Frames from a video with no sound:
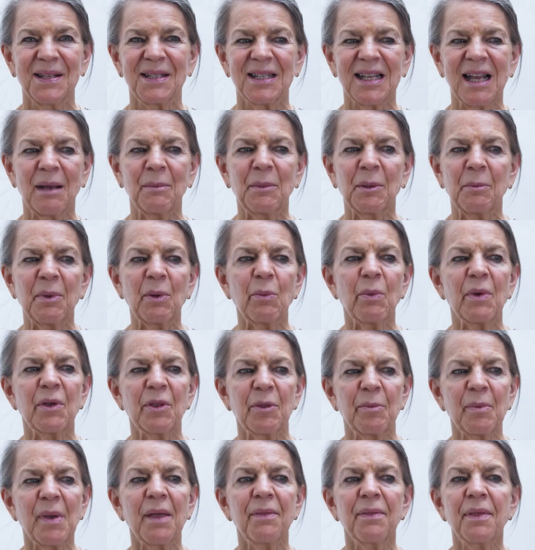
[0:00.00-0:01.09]
to come and be
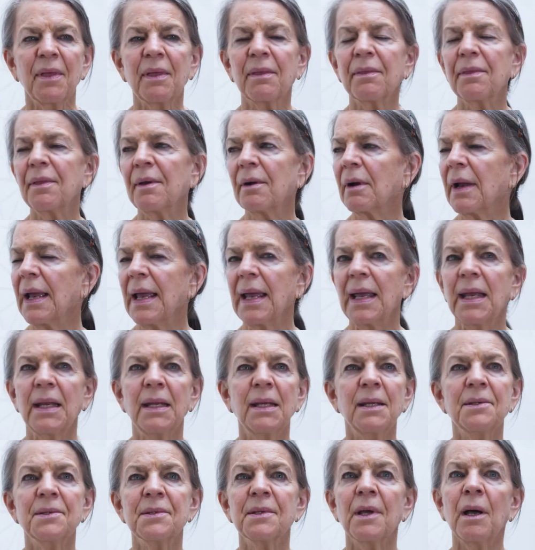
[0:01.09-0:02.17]
with me. I think there are
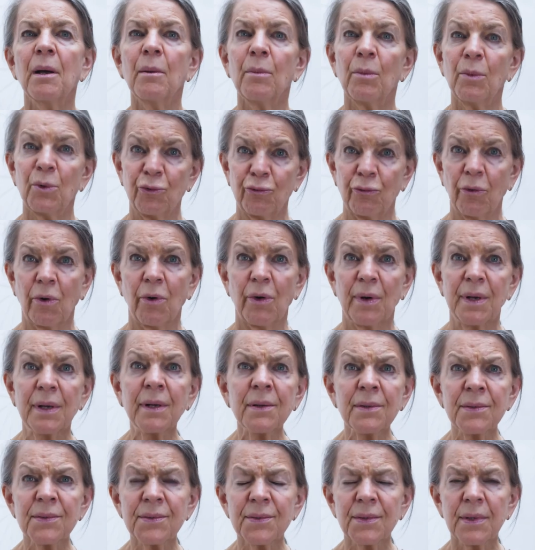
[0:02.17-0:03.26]
80-some
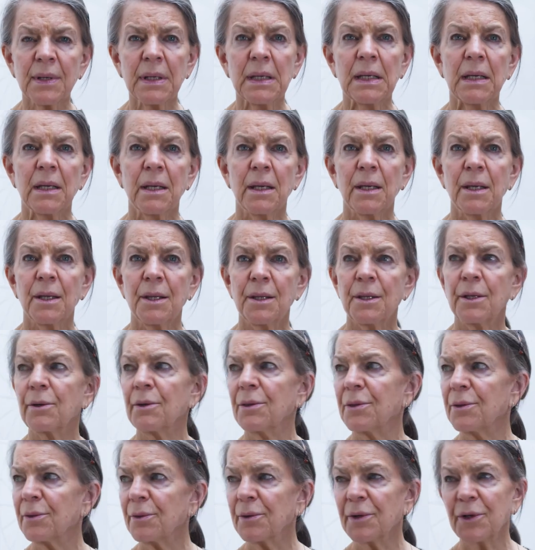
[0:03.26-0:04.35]
drawings. There are
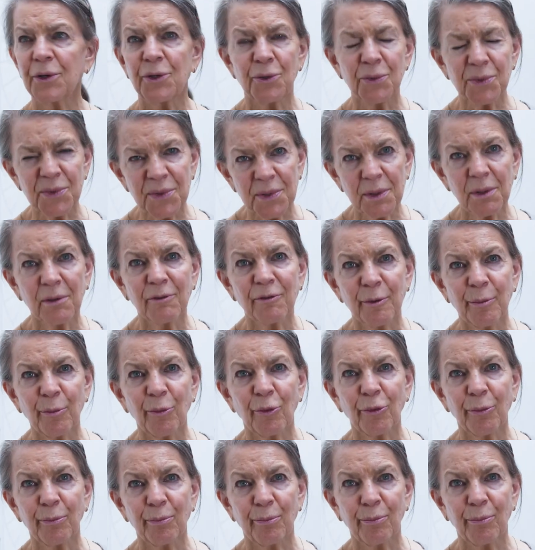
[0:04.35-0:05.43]
32 silver
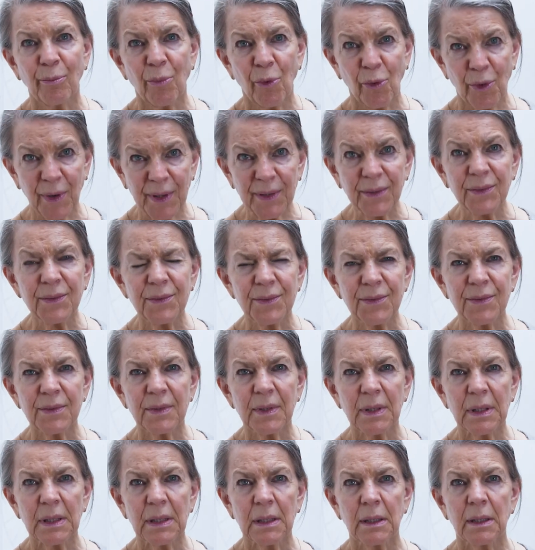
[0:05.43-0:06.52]
points.
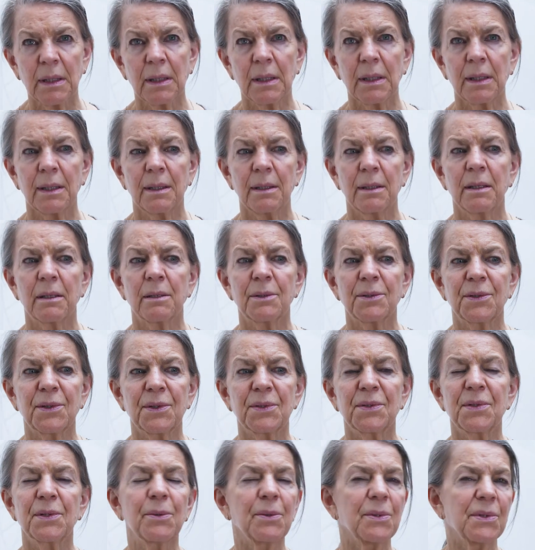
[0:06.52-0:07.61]
There's a
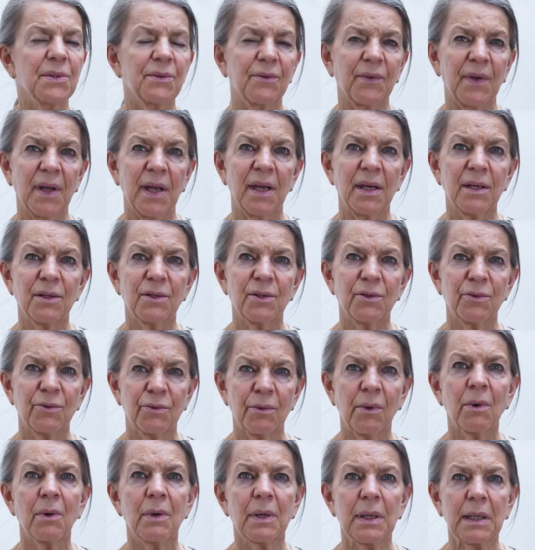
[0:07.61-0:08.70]
series of 8
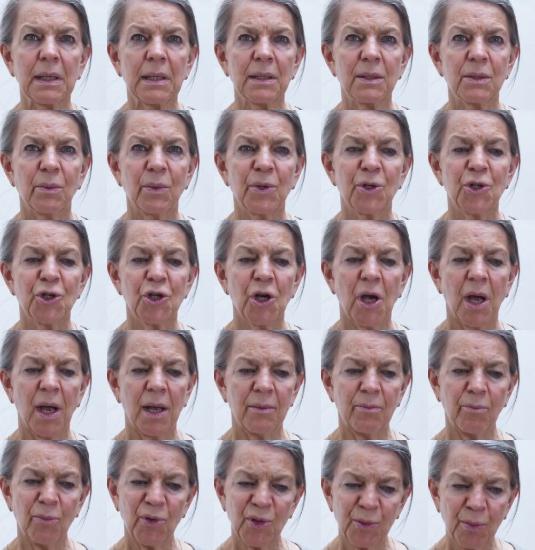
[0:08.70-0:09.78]
drawings,
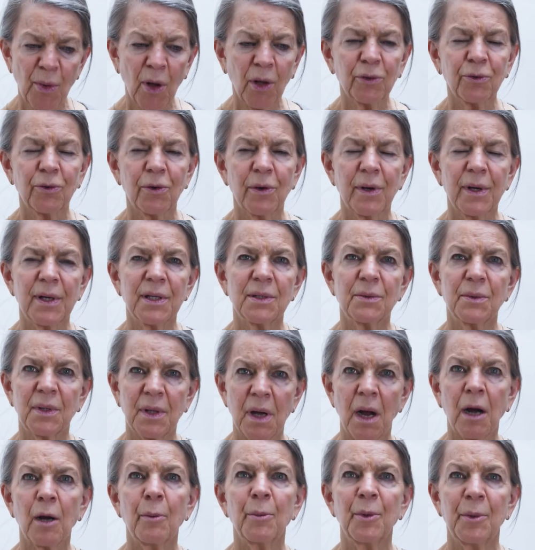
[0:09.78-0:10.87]
small drawings with
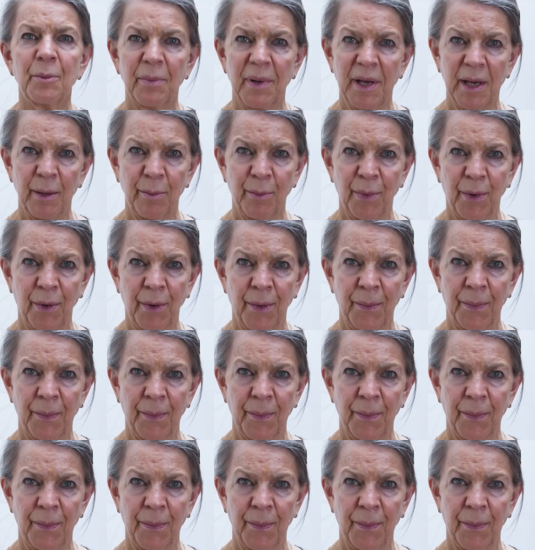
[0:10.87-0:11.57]
carbon paper.